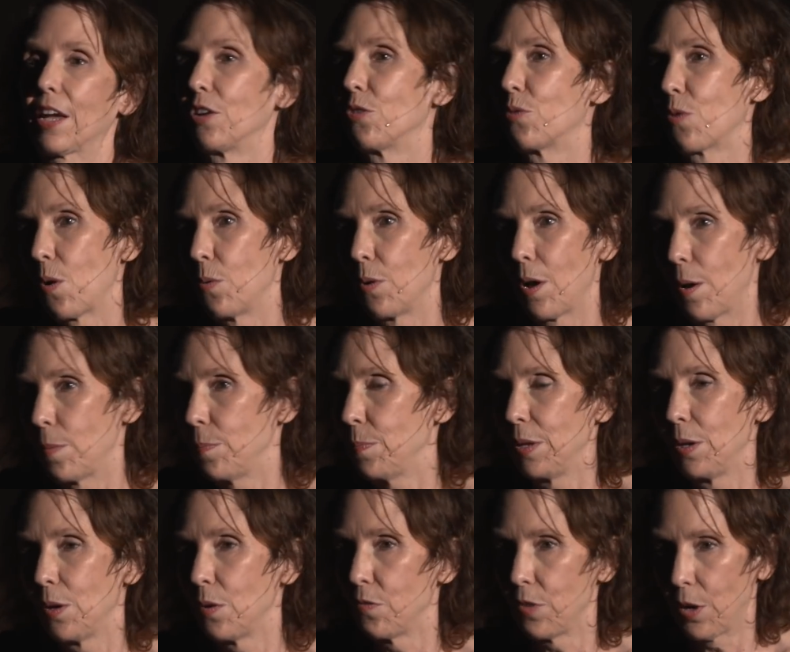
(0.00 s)
had grown up,
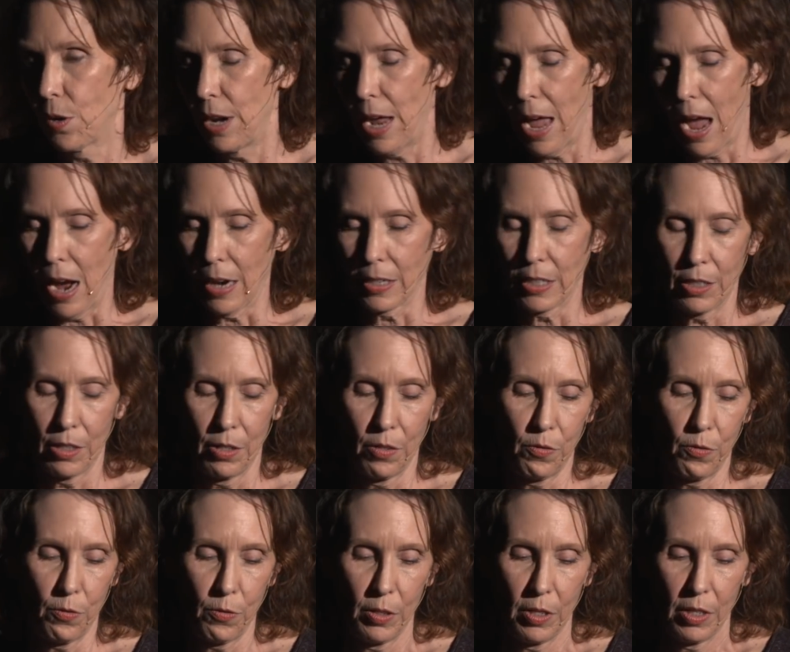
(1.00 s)
you know, very
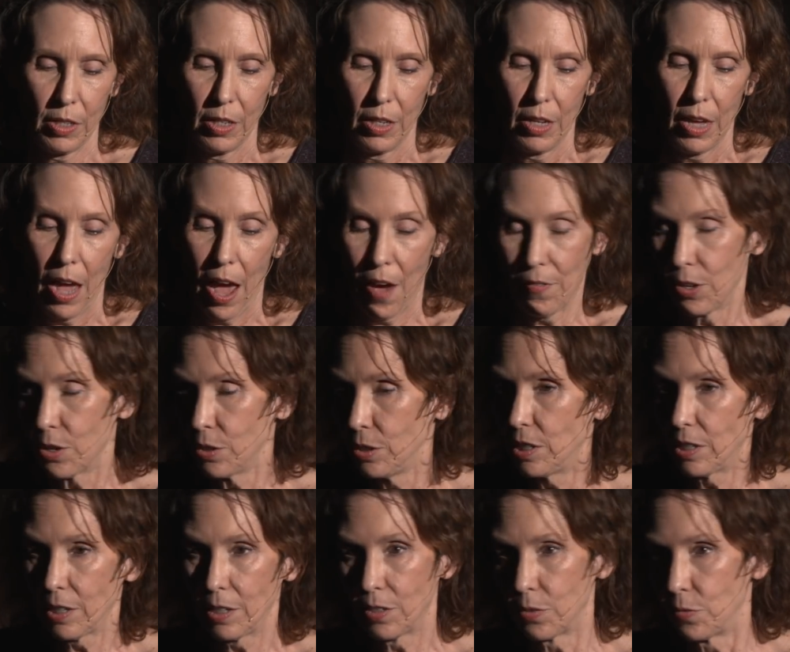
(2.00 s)
active, have a good
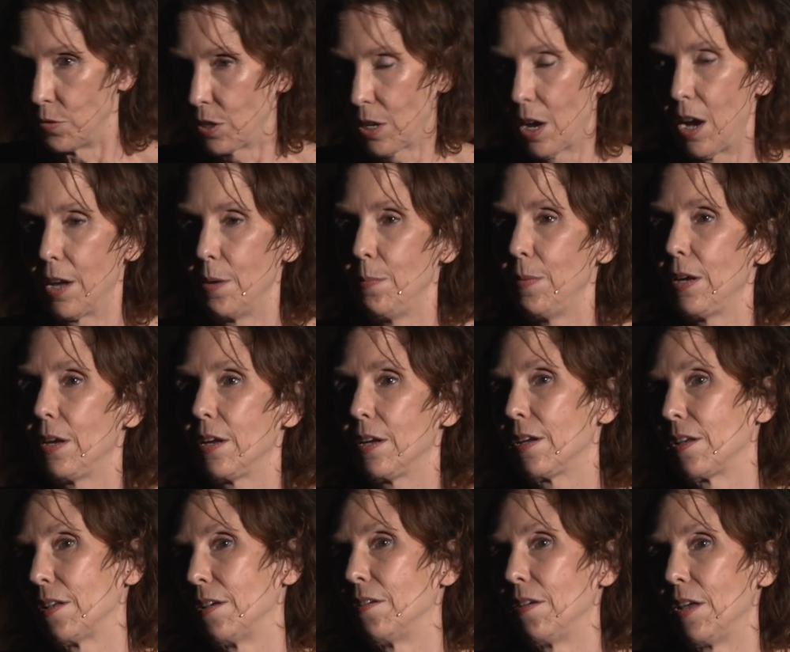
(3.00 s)
sense of
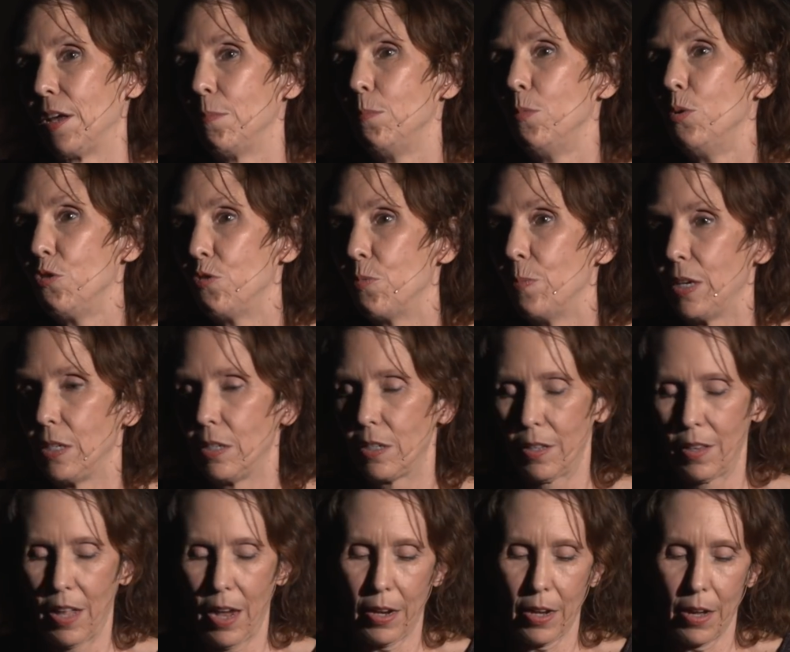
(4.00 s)
timing and movement
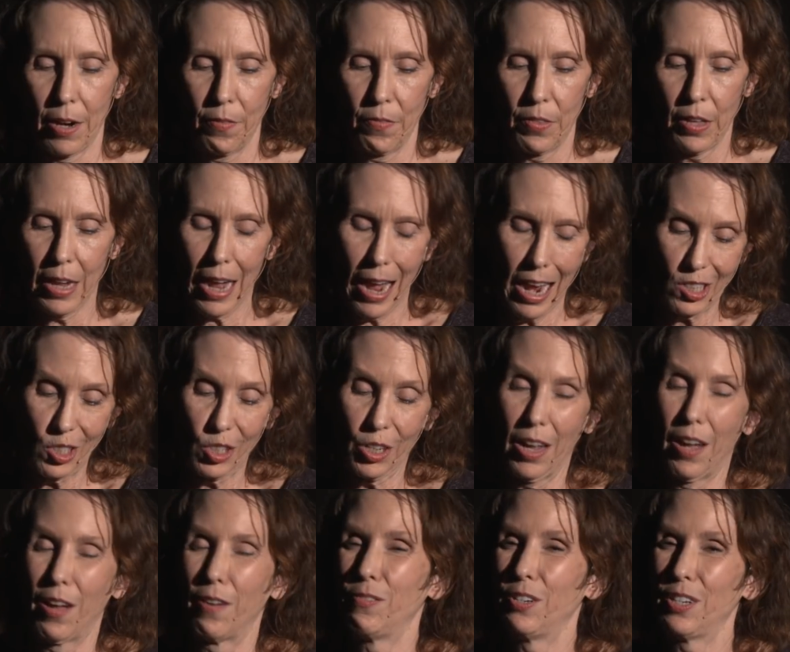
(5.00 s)
and that kind of thing. Actually,
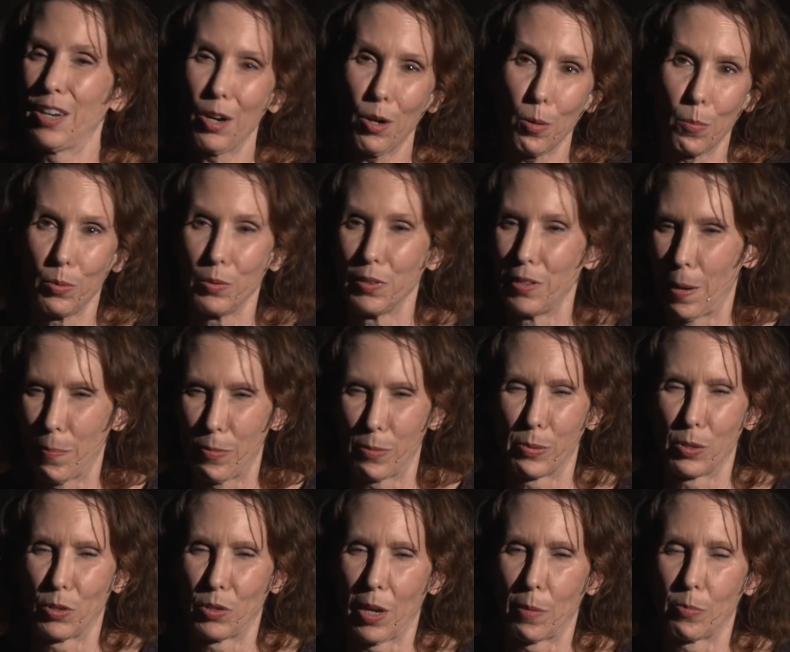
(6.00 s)
I have terrible depth
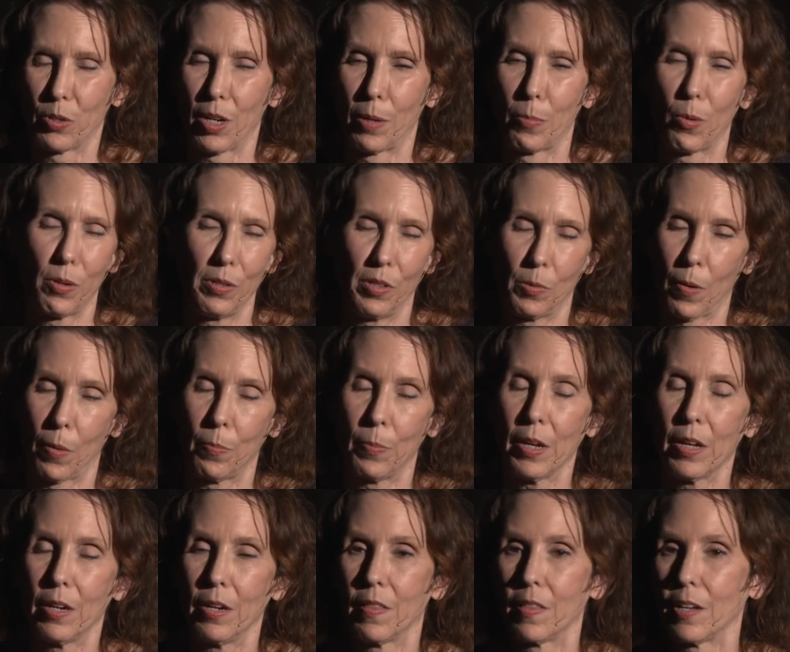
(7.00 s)
perception. I'm always
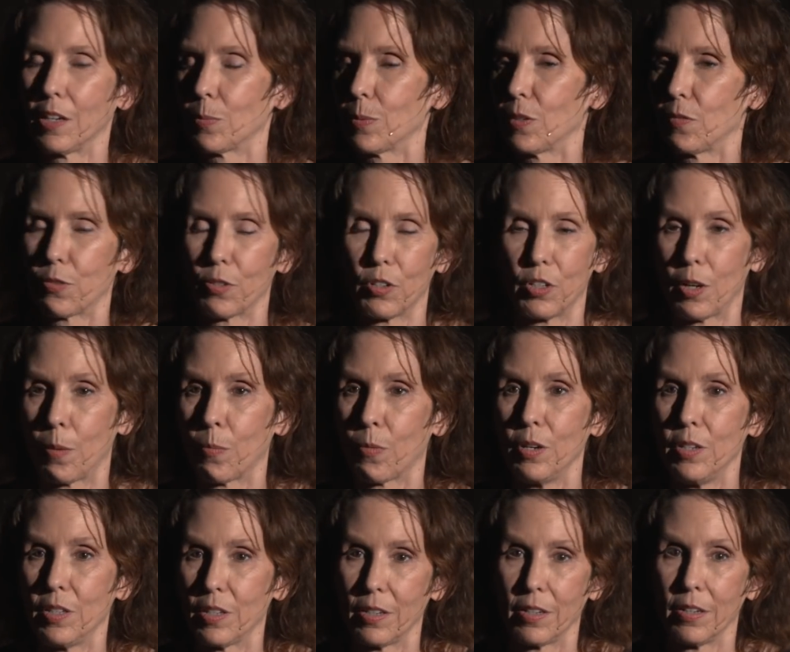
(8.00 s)
bumping into things, but for some
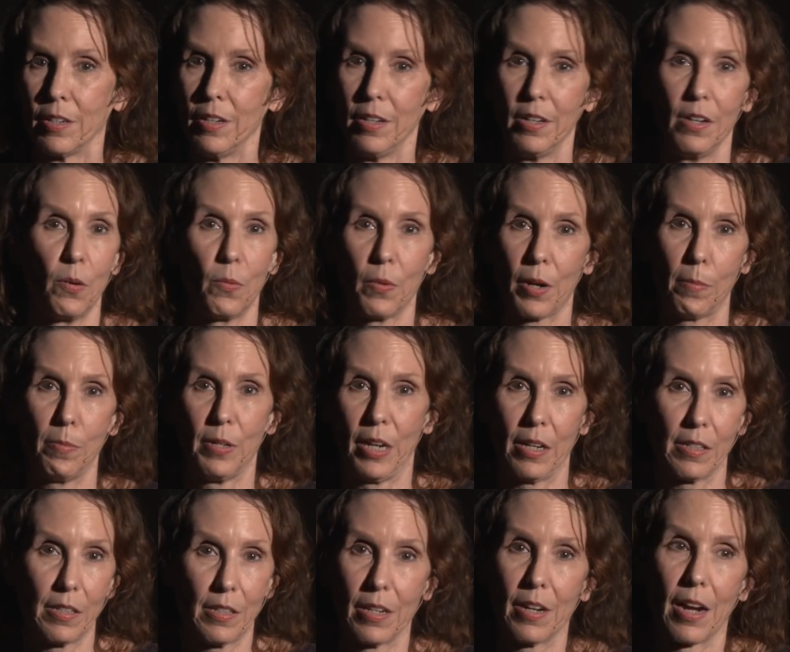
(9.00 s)
reason, when I'm
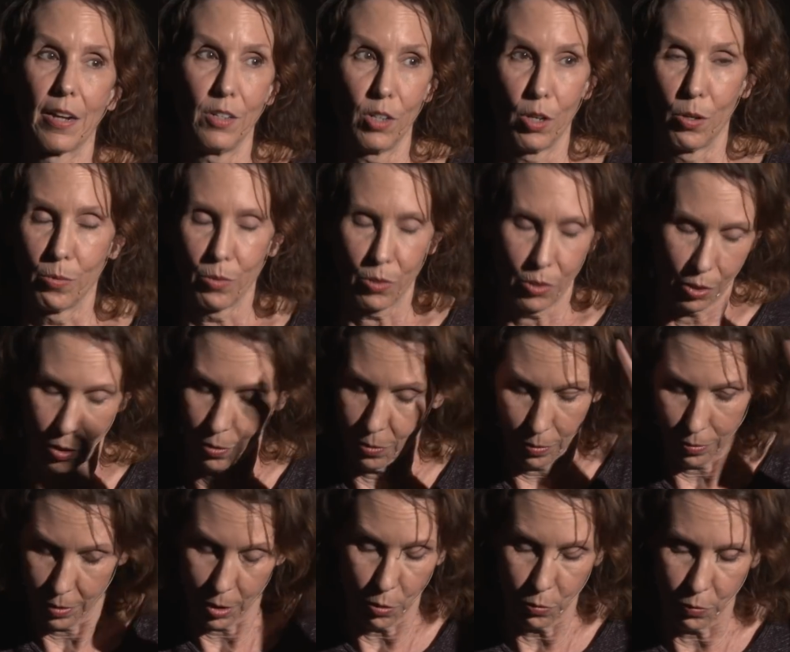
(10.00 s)
dancing, I don't. So
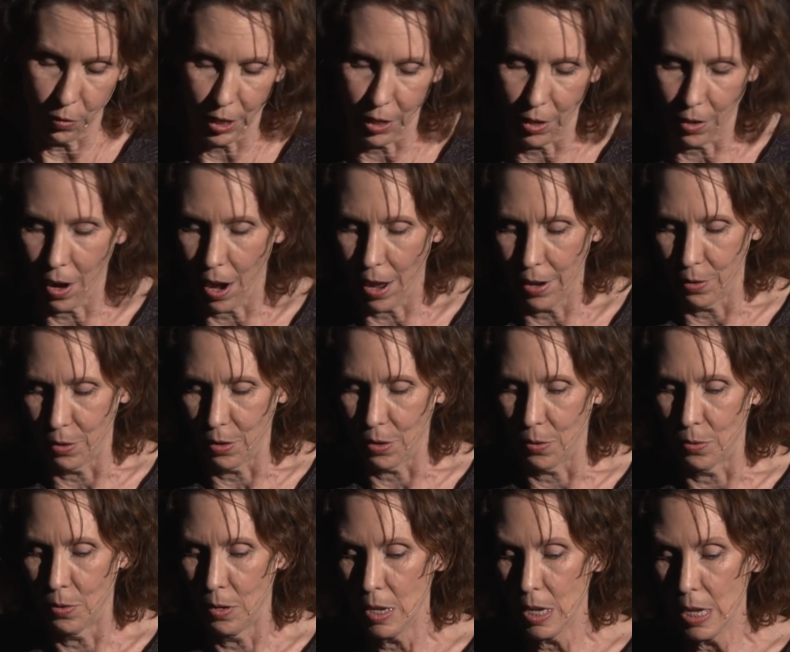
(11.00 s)
go figure, I don't
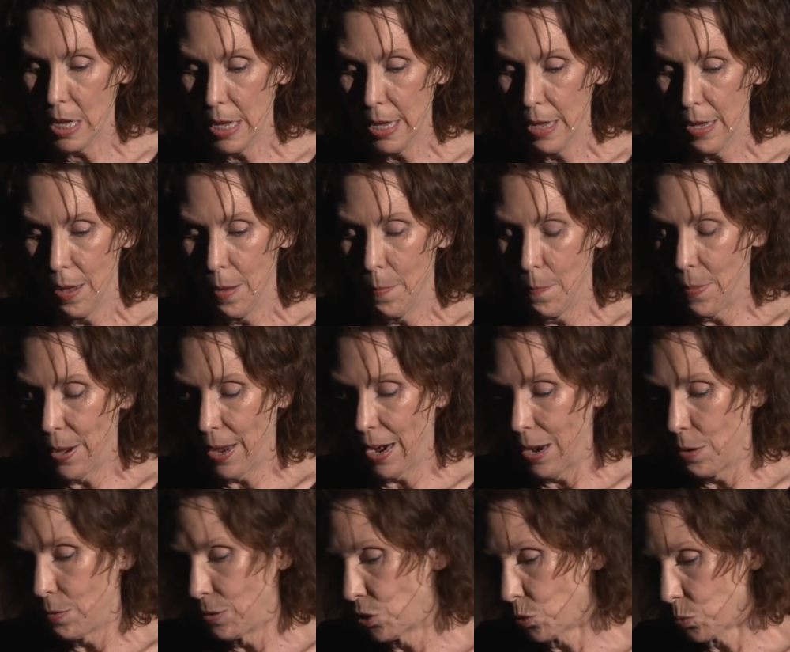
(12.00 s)
know. But
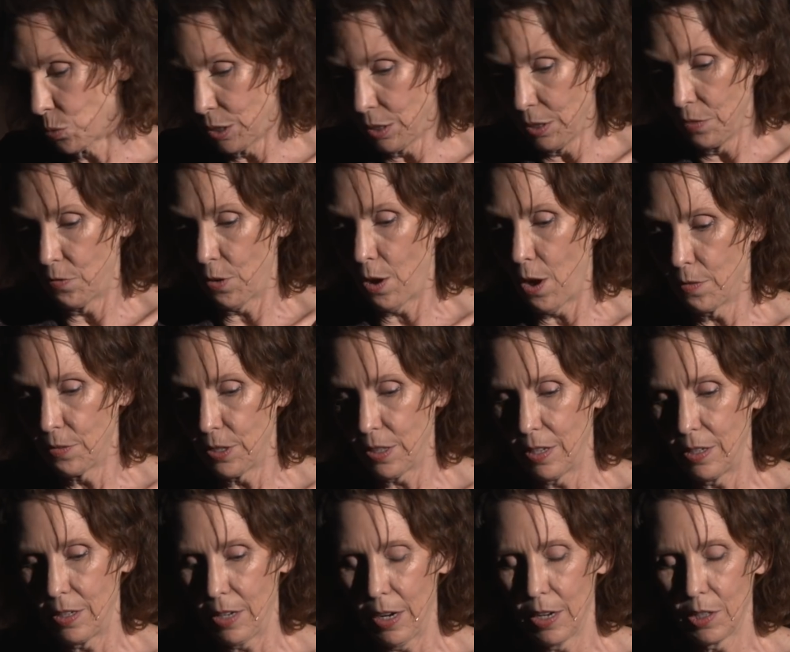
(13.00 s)
I was real involved in
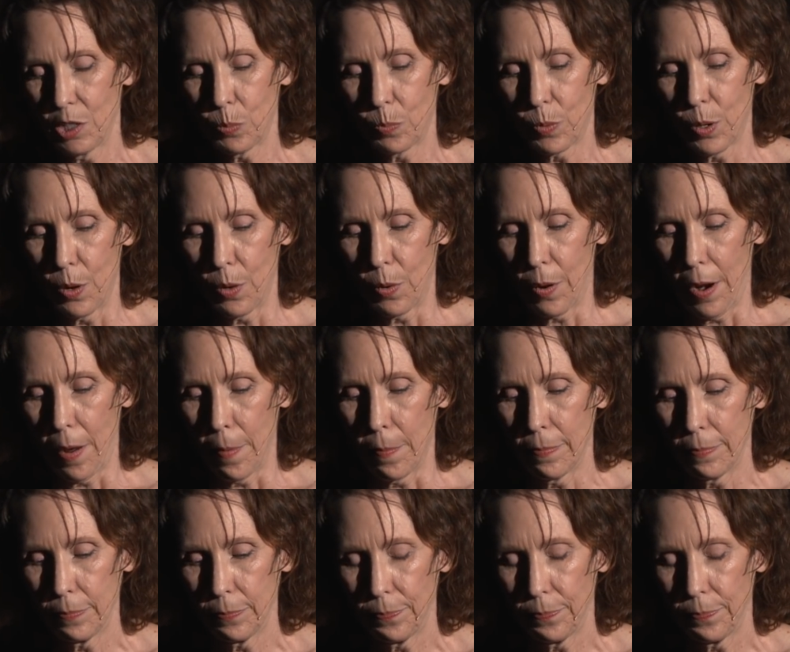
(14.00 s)
the dance program.